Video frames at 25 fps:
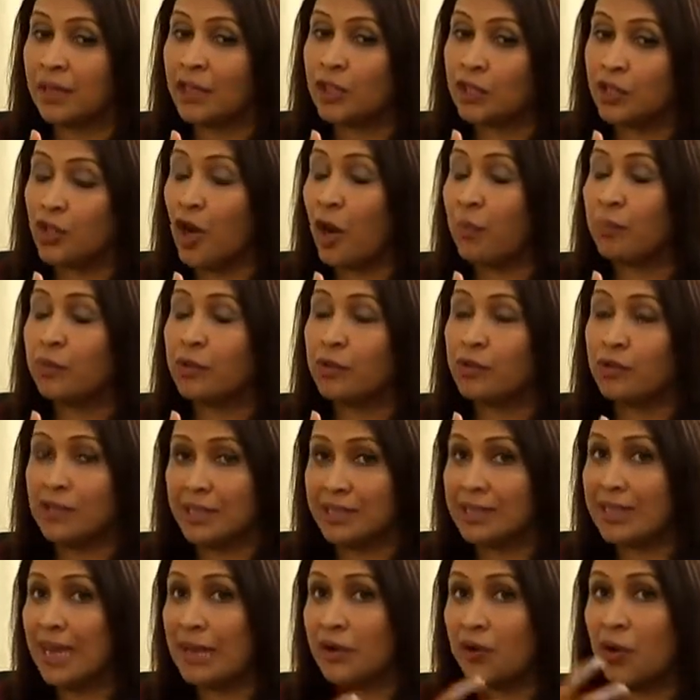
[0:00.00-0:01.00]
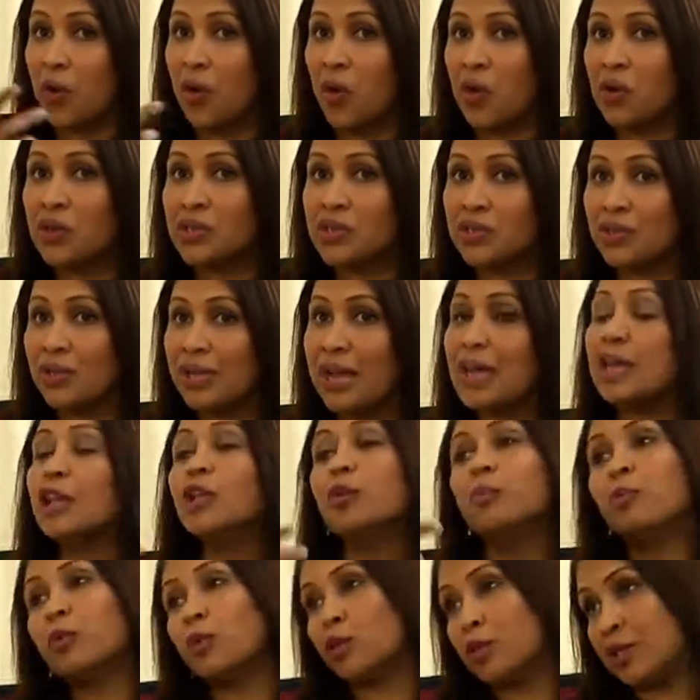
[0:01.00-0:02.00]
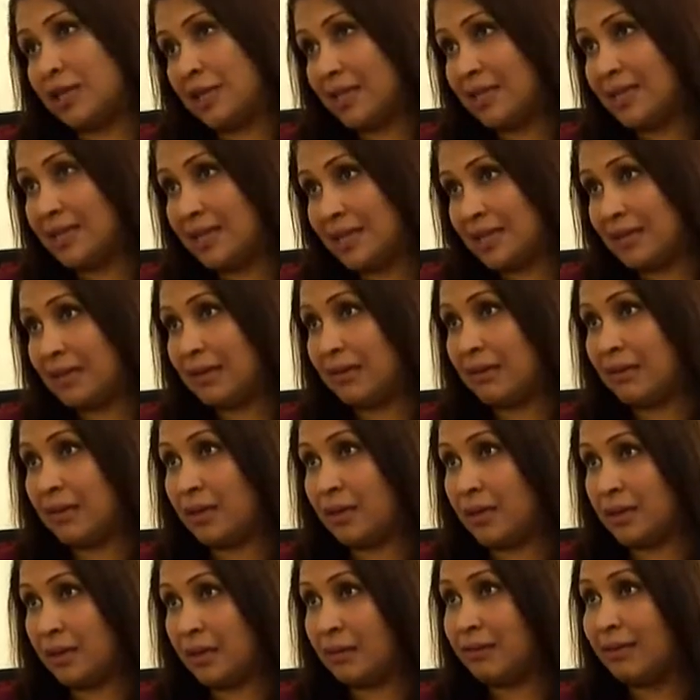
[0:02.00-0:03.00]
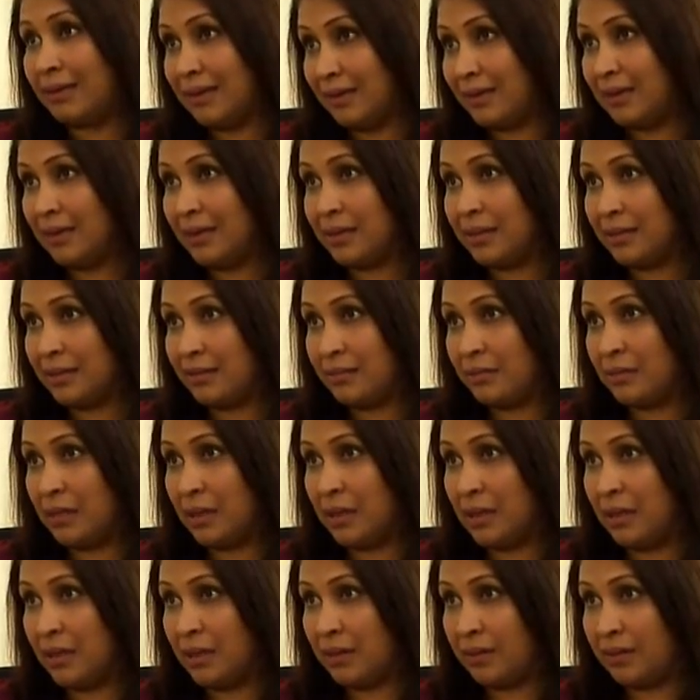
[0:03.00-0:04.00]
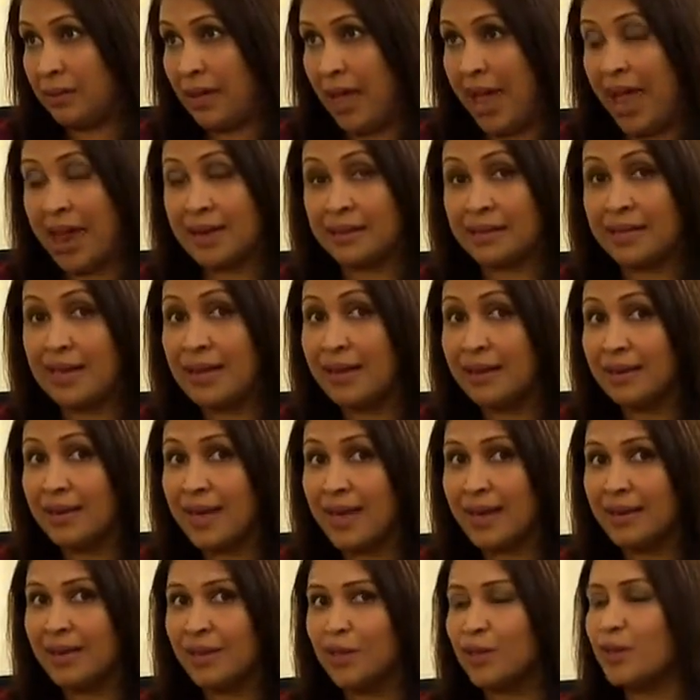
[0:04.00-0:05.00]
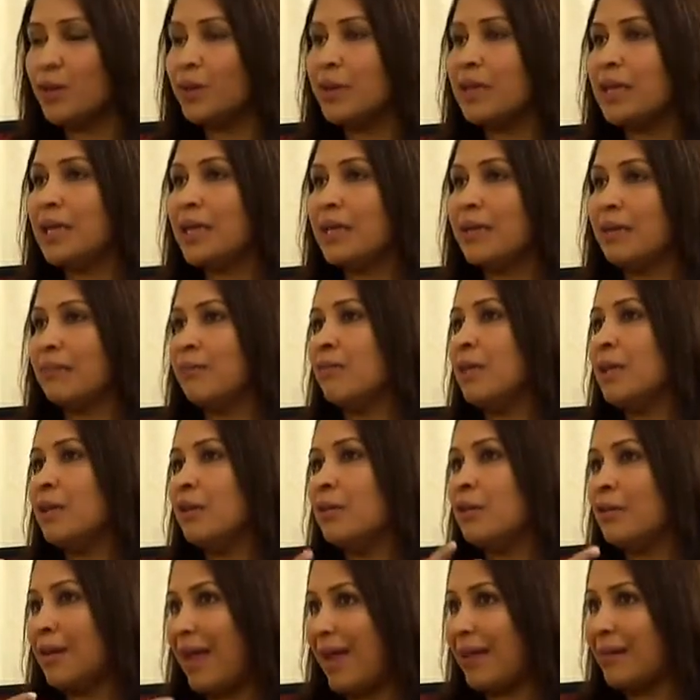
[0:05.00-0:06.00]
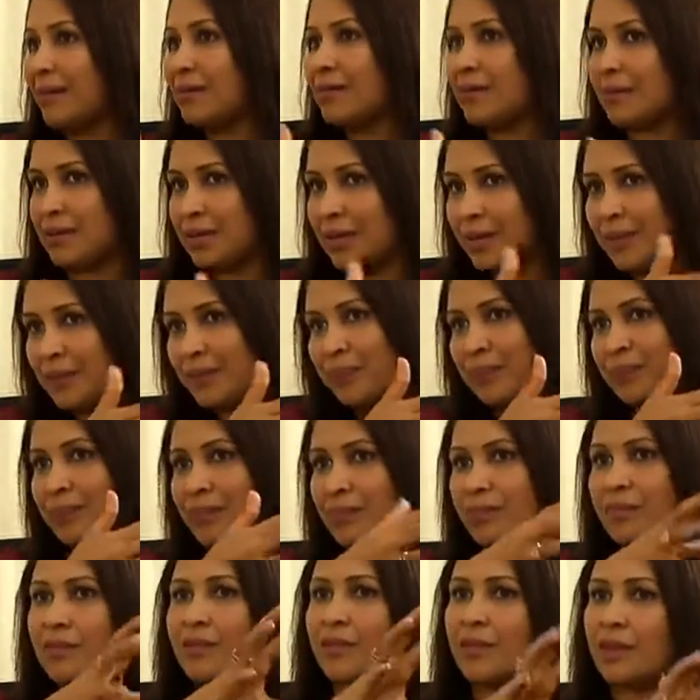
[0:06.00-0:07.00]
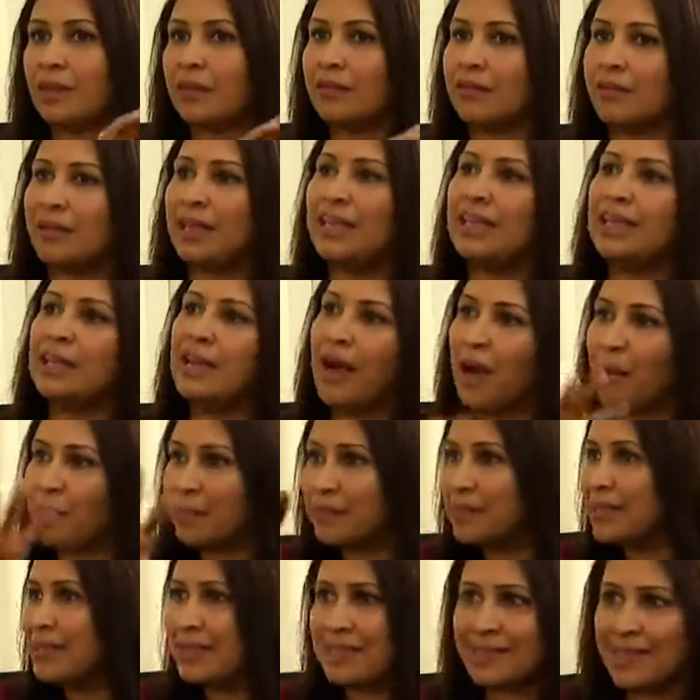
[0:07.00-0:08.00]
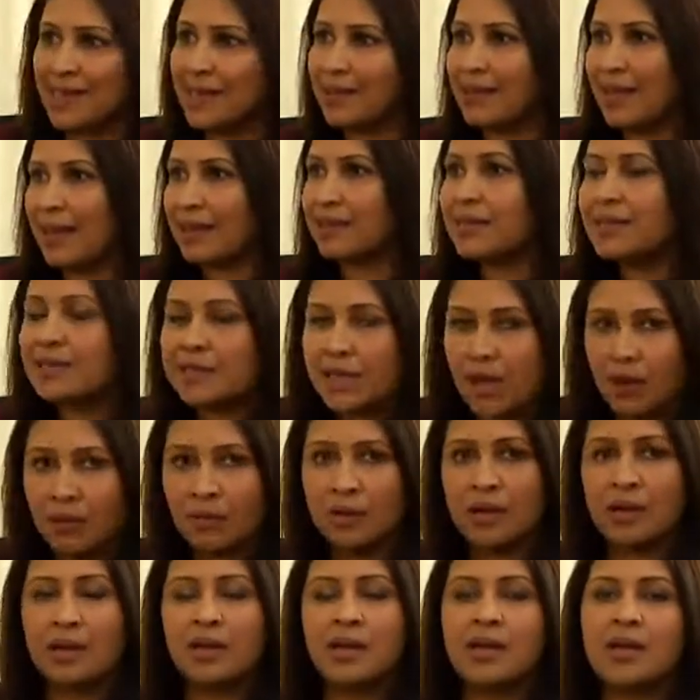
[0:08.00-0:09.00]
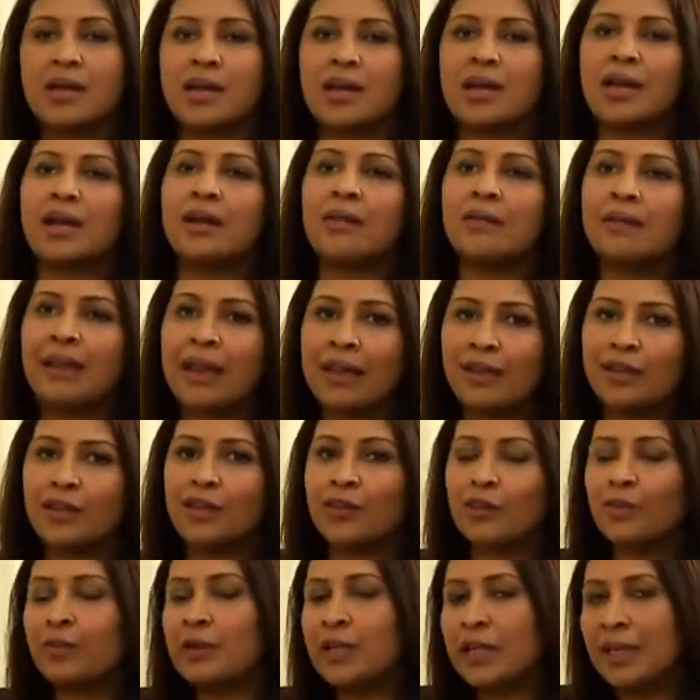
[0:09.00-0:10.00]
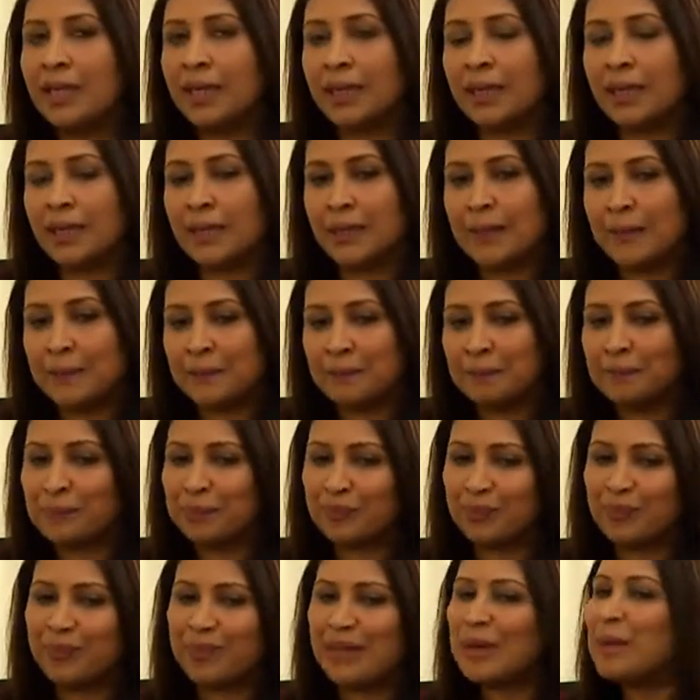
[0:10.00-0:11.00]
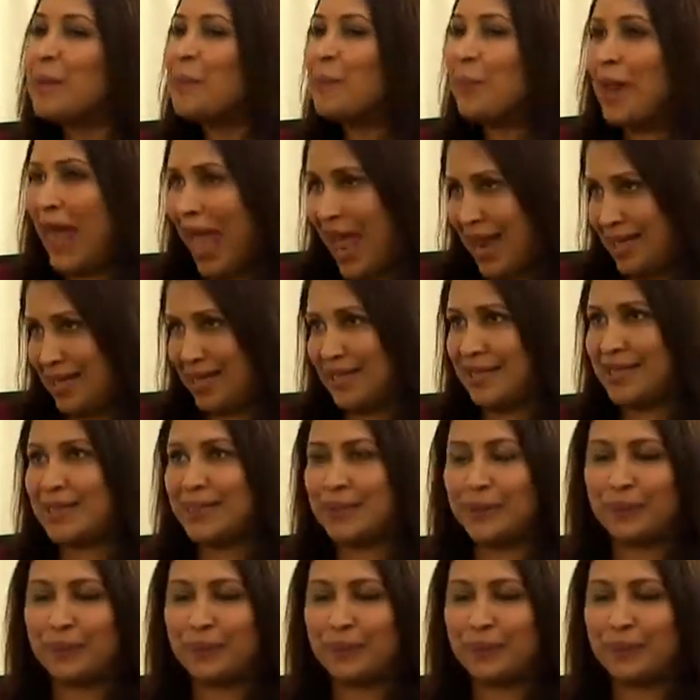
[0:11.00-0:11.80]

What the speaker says: job roles, and also like, process critical. And then like, we look at the incumbents, and that is how like, we plan it.